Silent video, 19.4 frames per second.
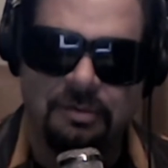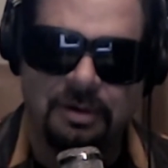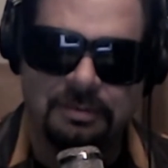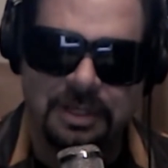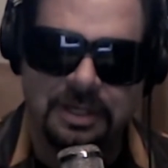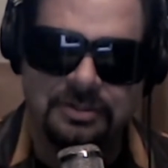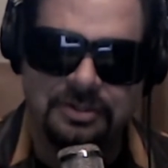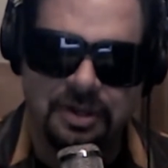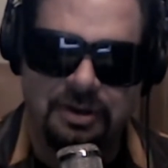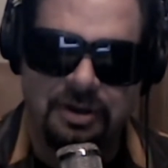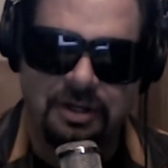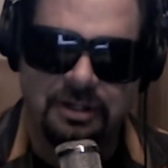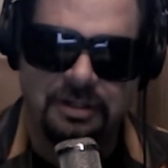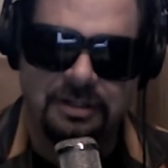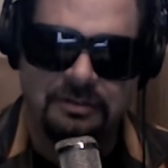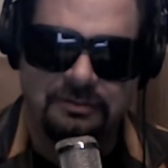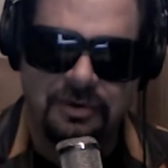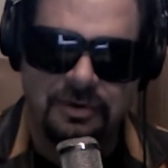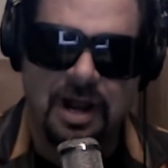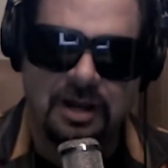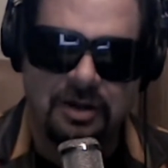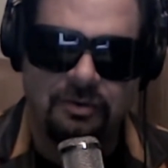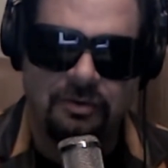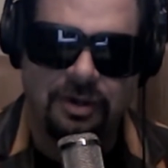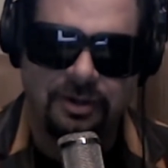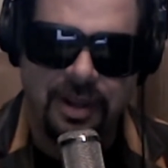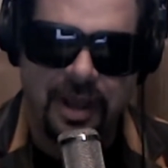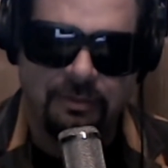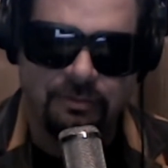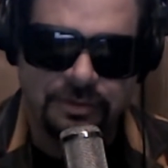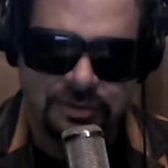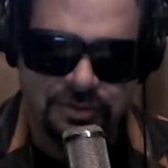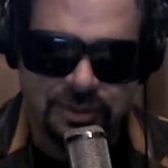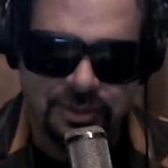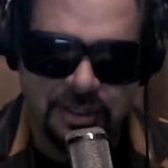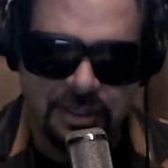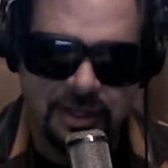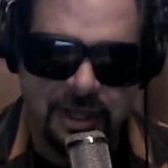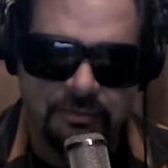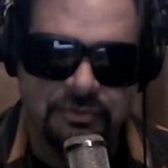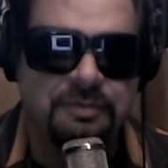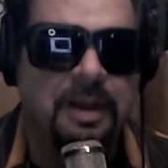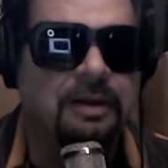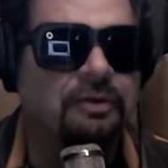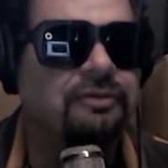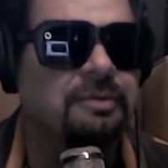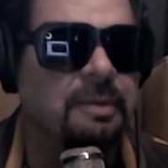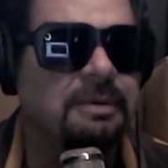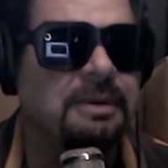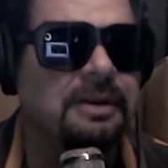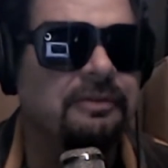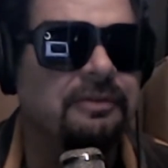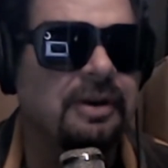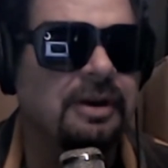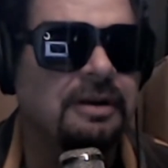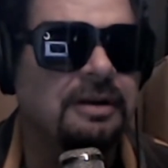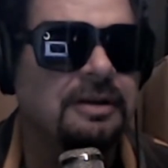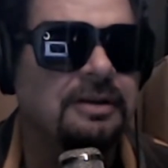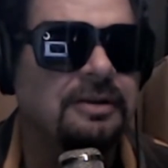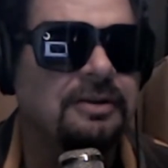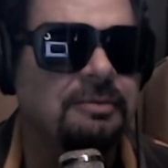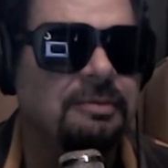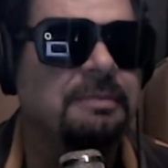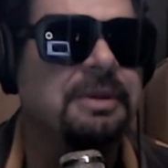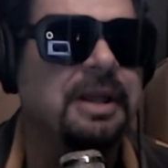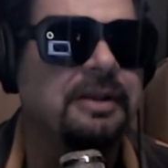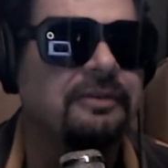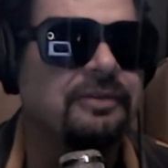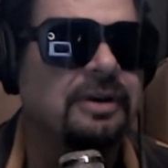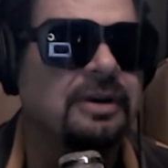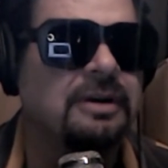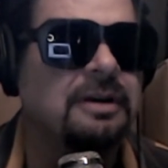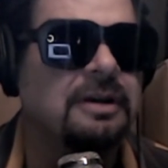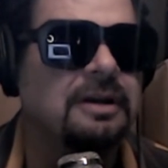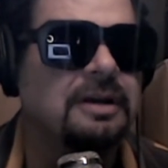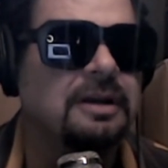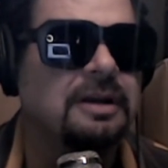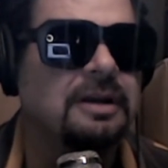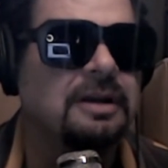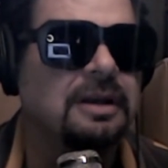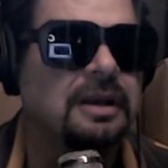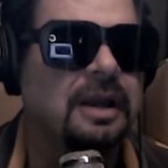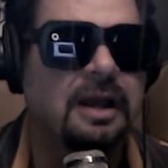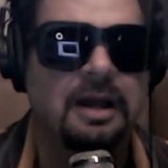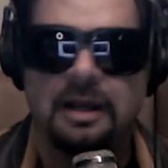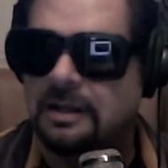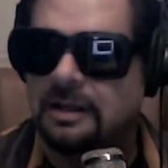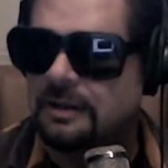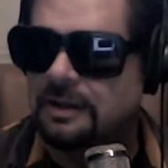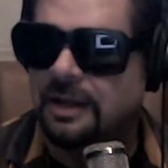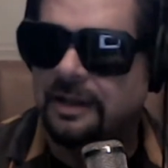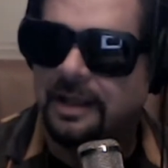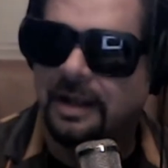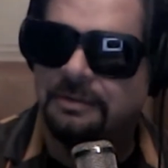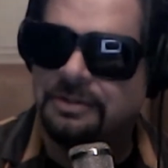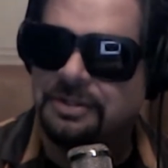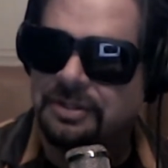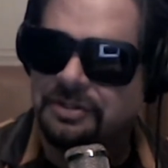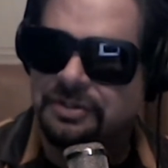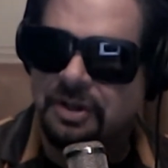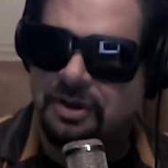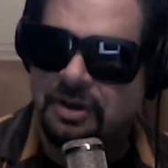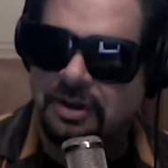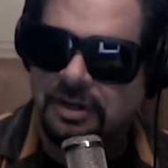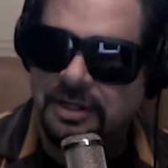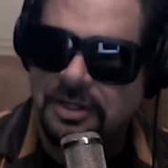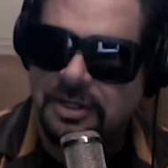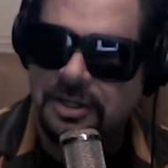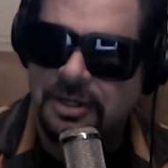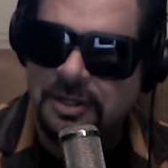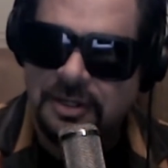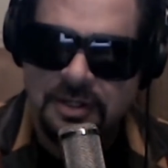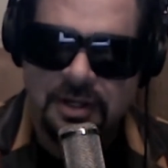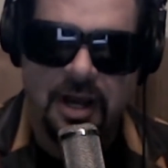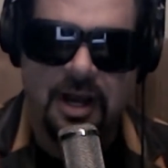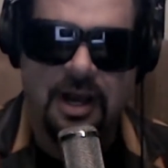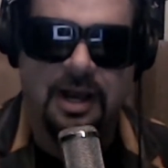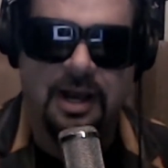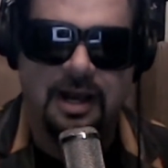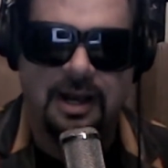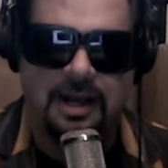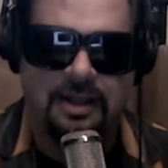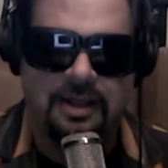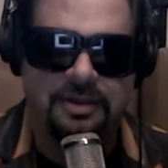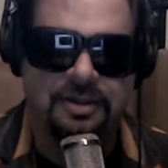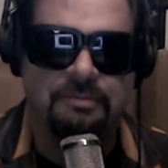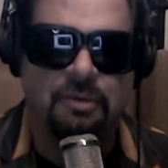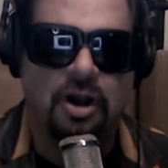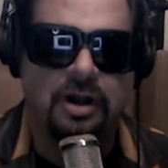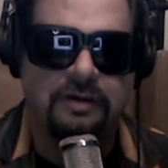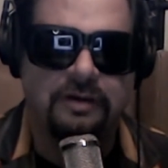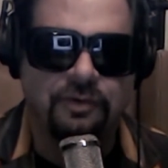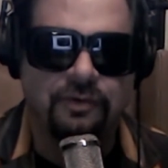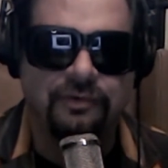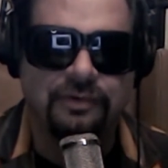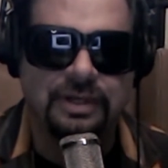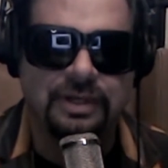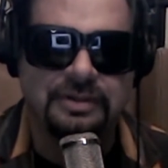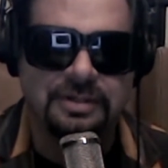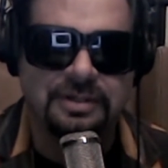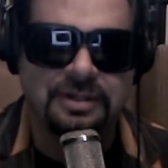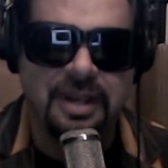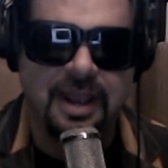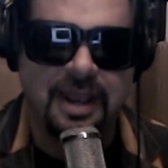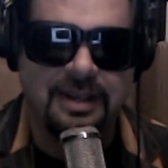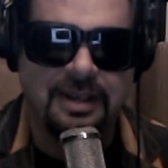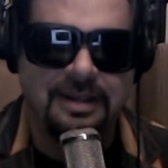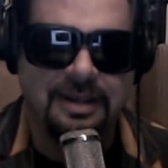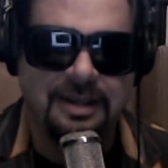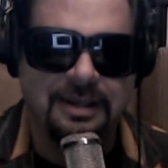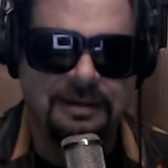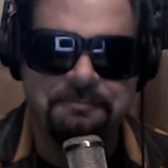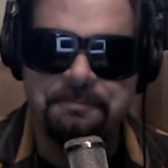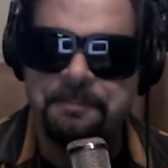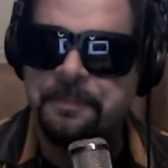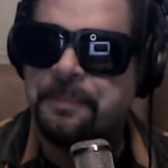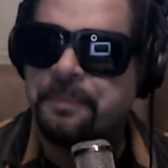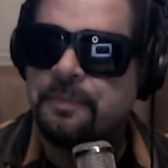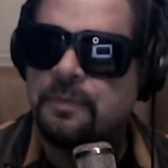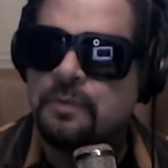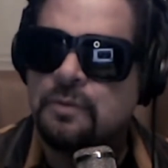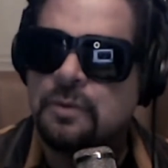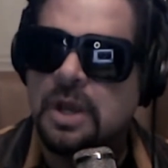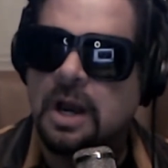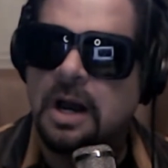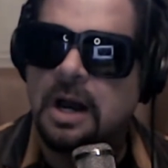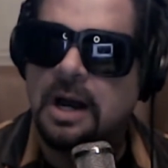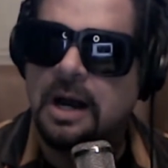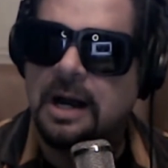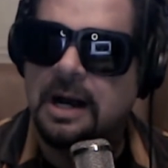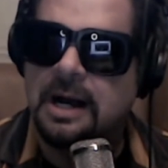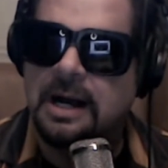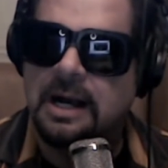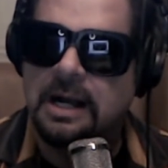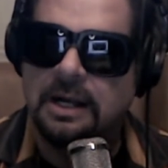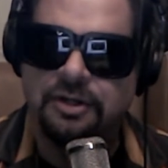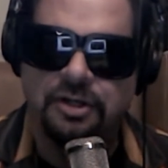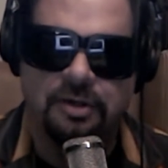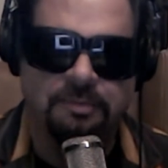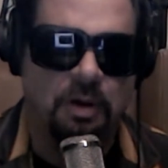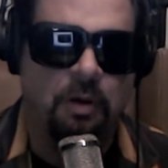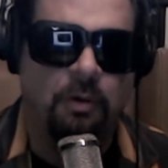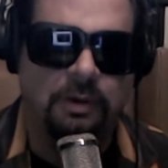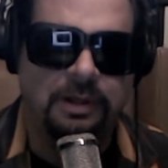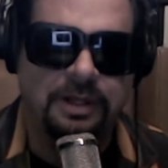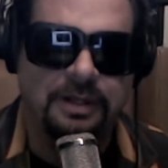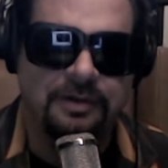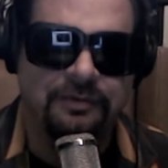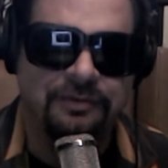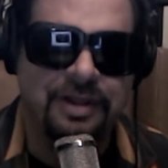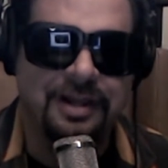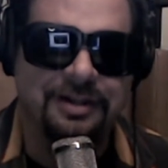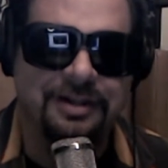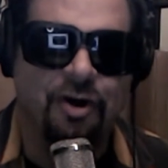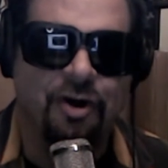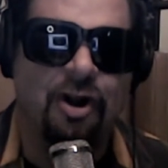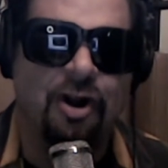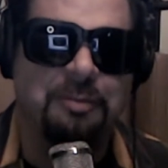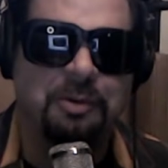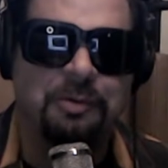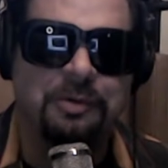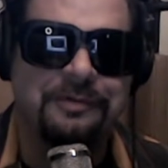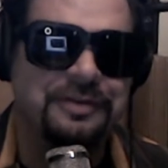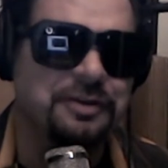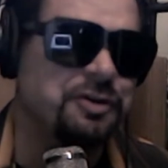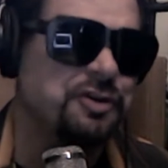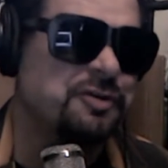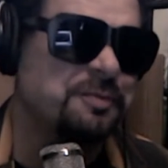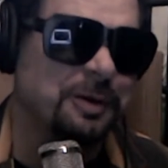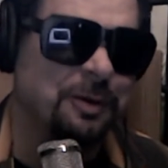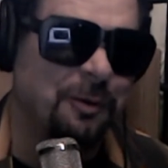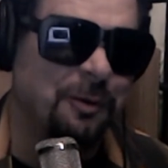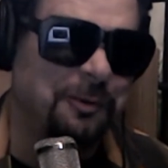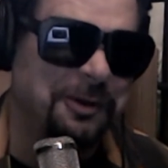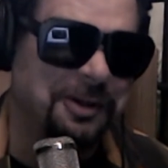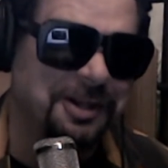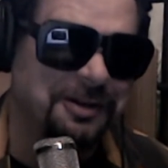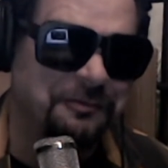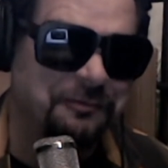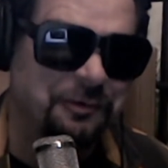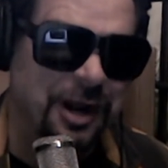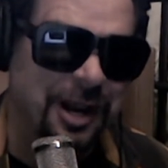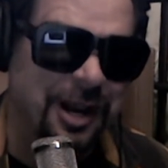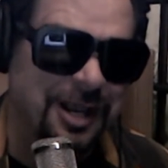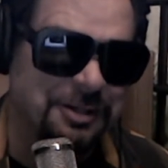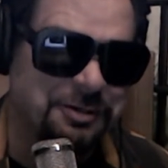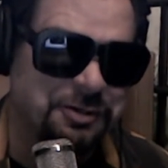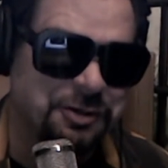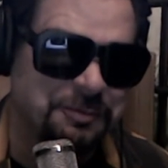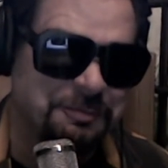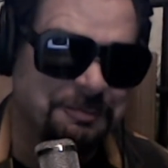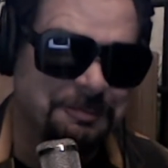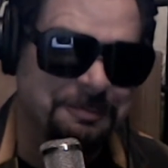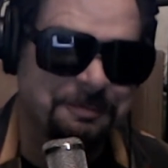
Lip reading: You remember that song? Rock On. That was Michael. Do you remember that song? Do you remember that song? Yeah, that was his song. The Marvels is tanking. Napoleon is getting horrible reviews, but only in France.